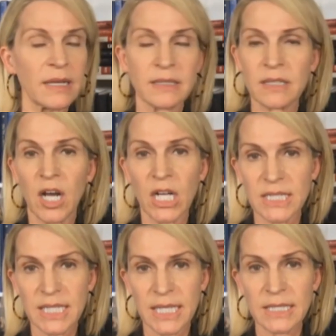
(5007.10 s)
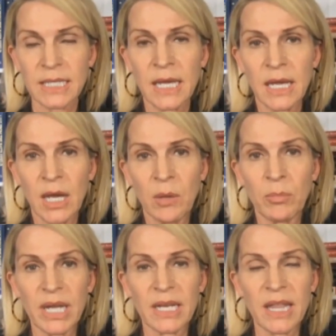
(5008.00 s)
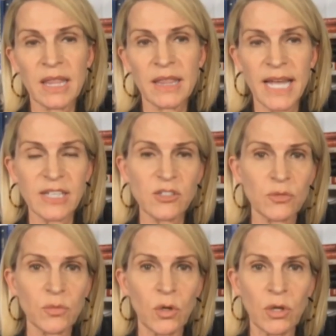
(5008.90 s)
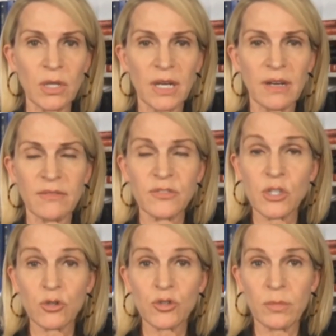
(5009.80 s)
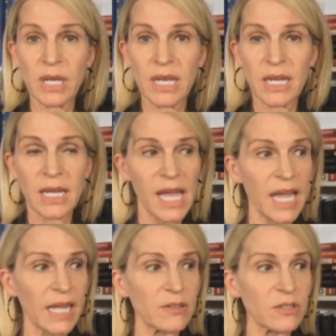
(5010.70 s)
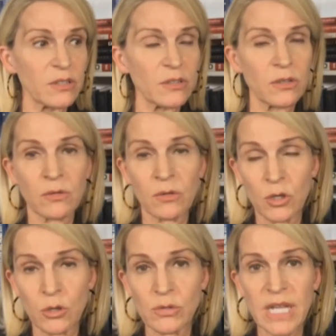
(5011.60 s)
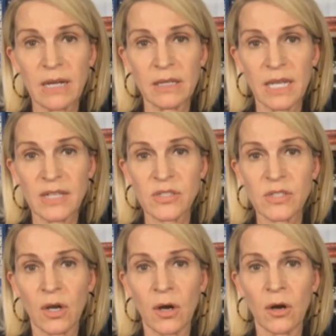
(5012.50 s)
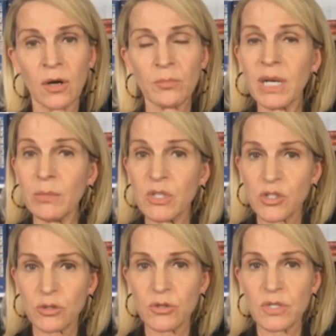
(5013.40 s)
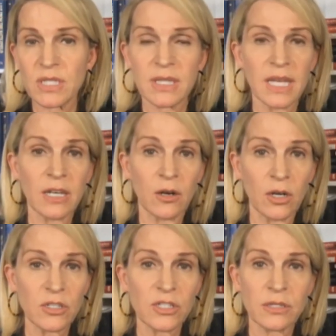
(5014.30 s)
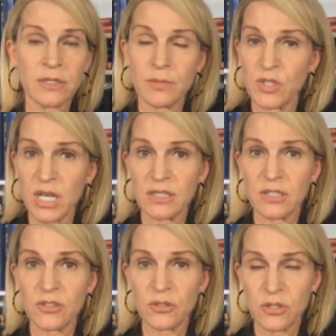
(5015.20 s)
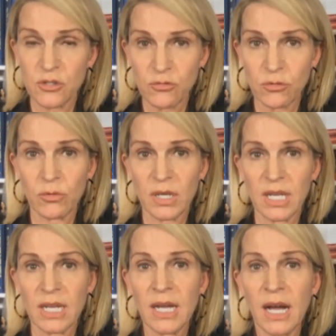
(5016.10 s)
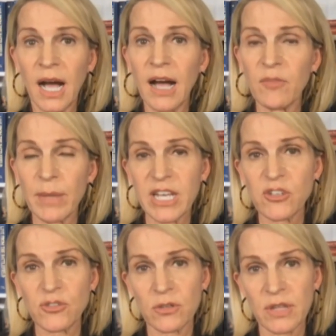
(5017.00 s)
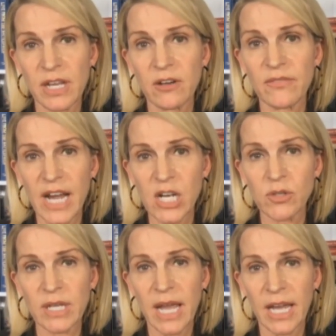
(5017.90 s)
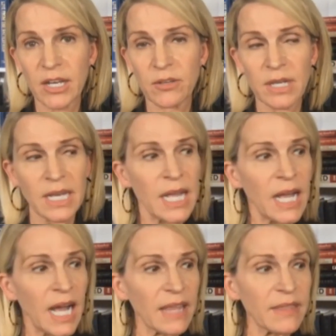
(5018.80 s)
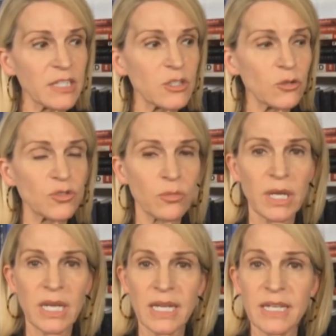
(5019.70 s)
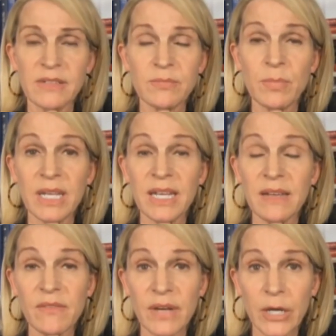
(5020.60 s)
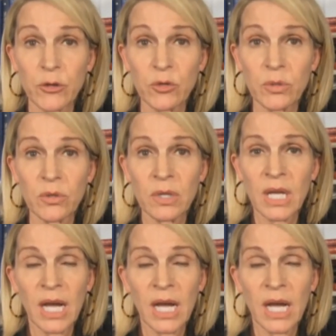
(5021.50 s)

content, but that's the role of social media. And news outlets are publishers that are subjected to the scrutiny of making sure they are factually accurate. I think social media has been invaluable